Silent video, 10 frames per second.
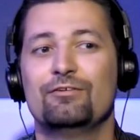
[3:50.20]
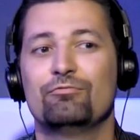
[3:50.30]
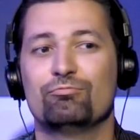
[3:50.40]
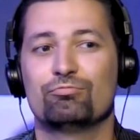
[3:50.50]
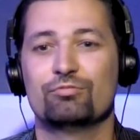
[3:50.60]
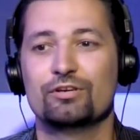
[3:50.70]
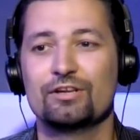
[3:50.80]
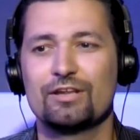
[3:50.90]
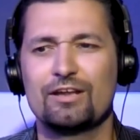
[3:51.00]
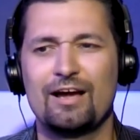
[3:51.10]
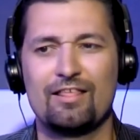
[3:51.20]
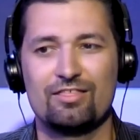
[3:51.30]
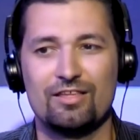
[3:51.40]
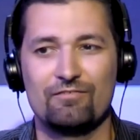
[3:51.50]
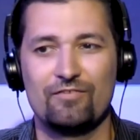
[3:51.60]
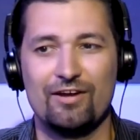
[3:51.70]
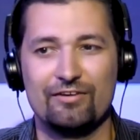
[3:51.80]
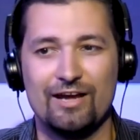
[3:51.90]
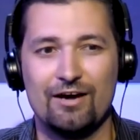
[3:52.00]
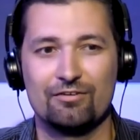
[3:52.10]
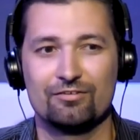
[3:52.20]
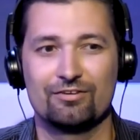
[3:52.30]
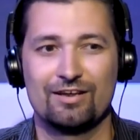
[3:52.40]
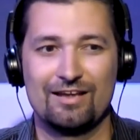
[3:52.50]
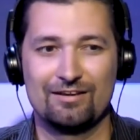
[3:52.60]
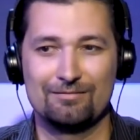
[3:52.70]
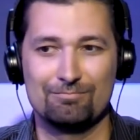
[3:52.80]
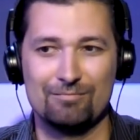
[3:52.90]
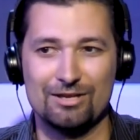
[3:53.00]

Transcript: really, I think, found out in,